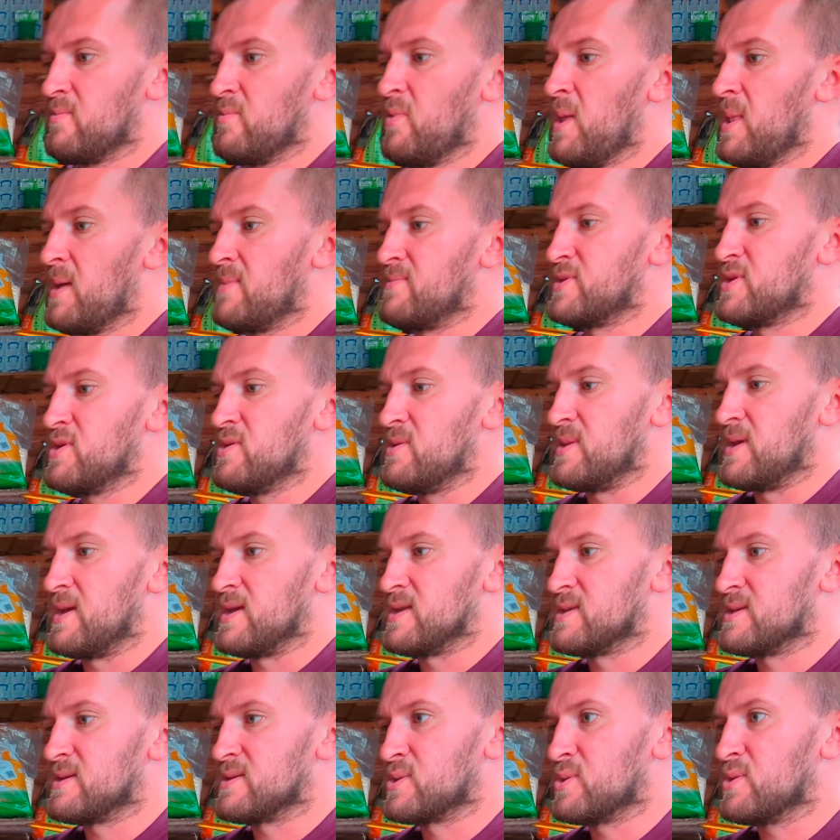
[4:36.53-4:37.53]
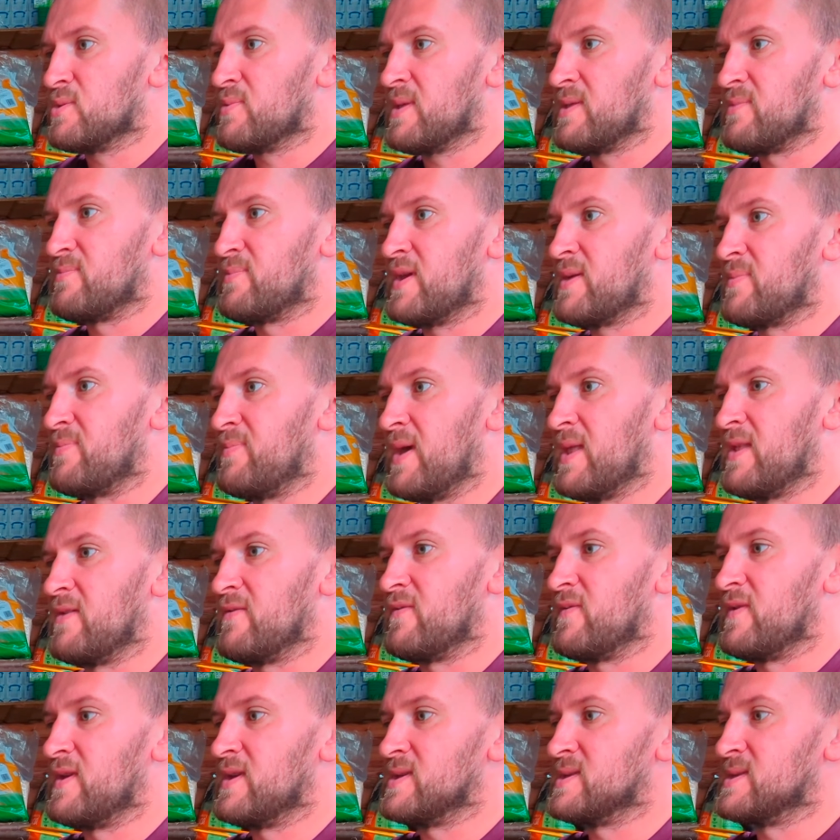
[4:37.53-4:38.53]
while I'm doing this, I talk about the big
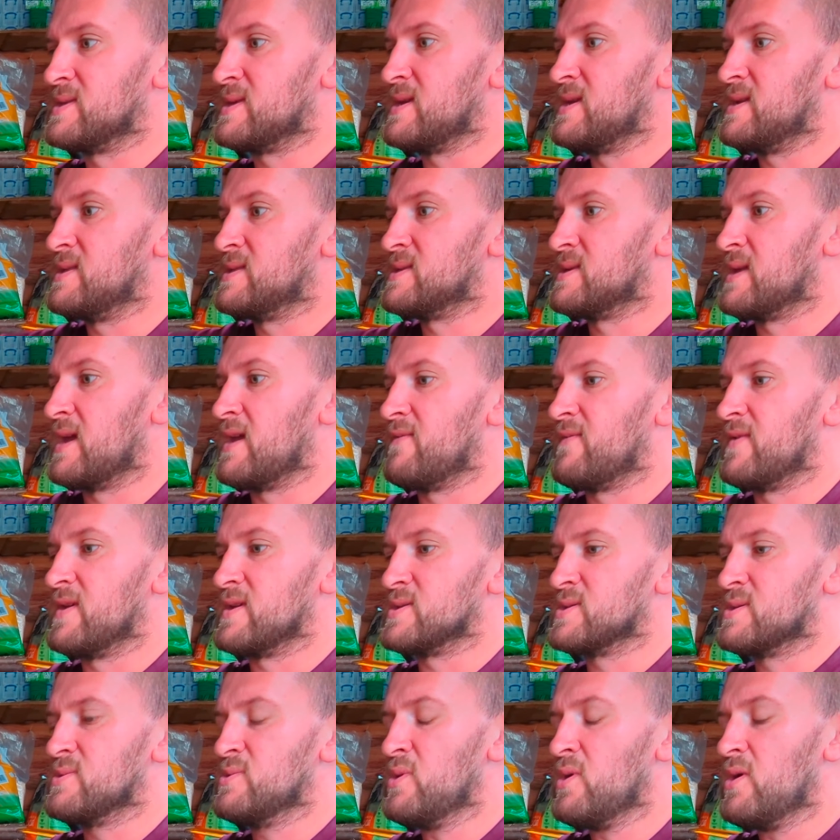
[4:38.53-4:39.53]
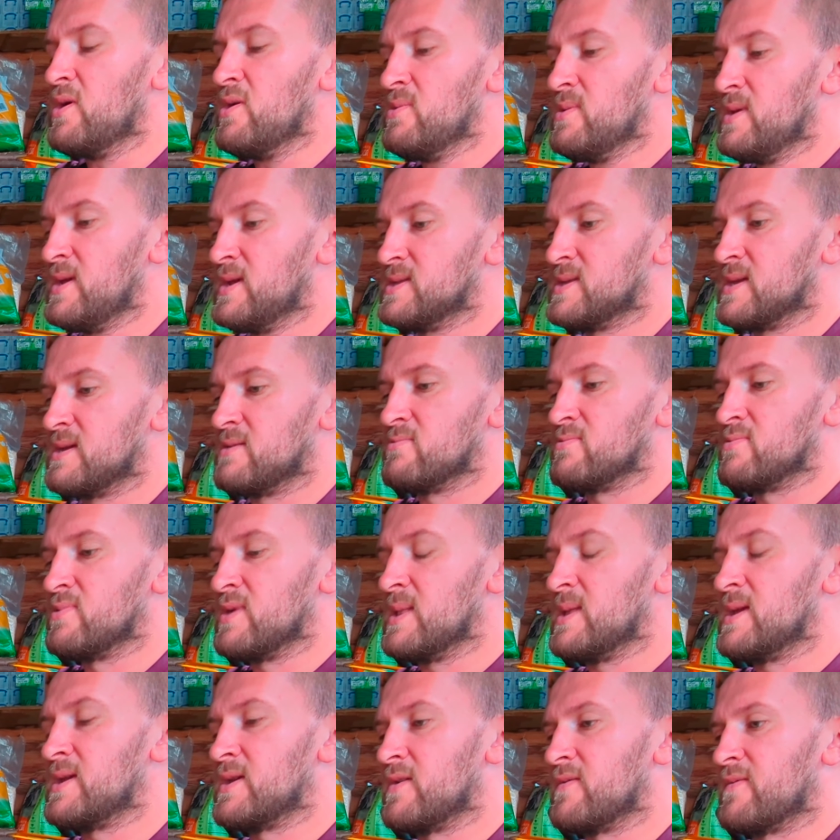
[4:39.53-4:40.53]
benefit of seed saving. So not only is it
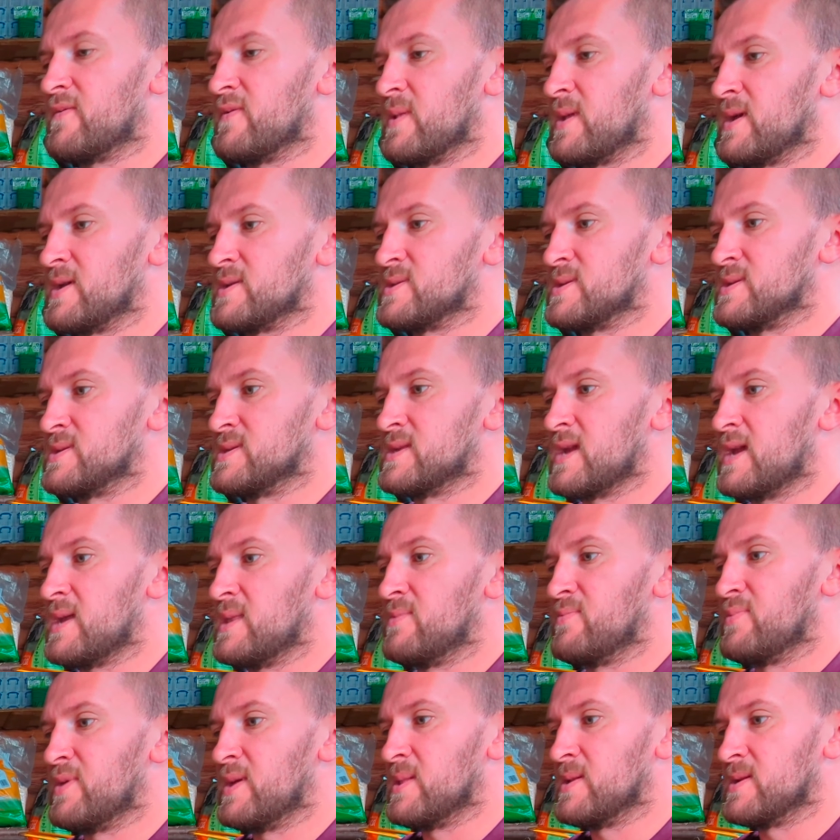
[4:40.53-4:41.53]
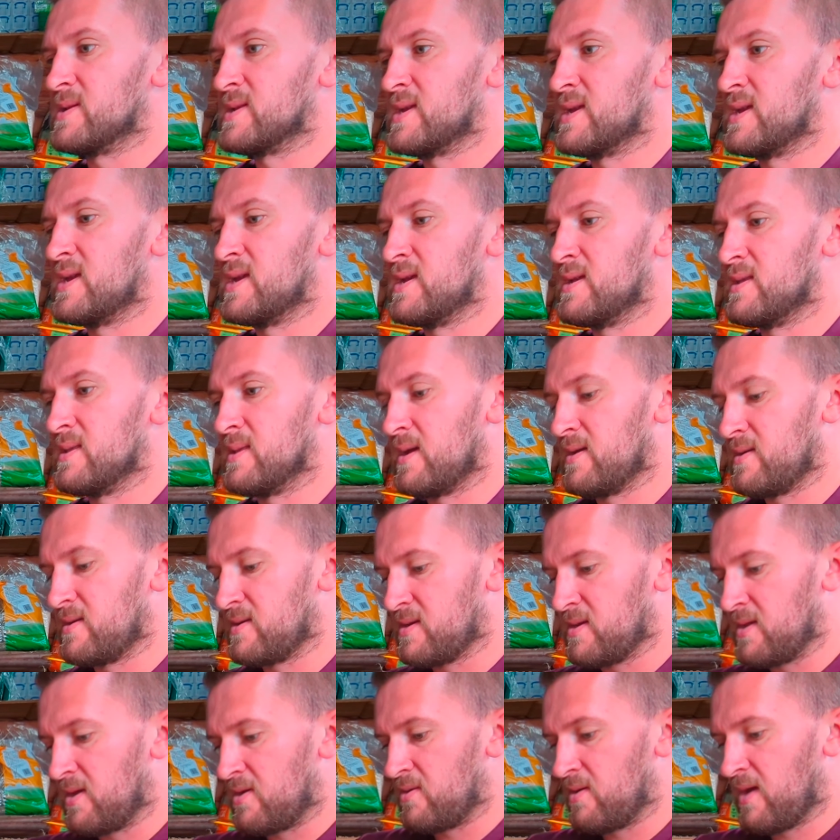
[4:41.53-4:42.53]
really good for like sustainability and
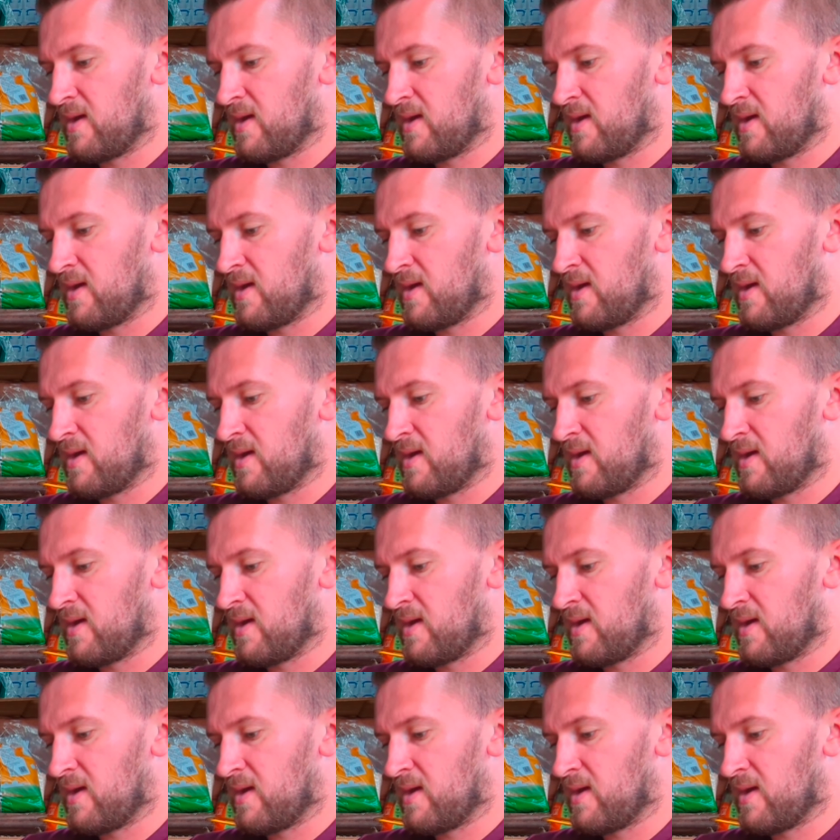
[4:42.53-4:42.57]
like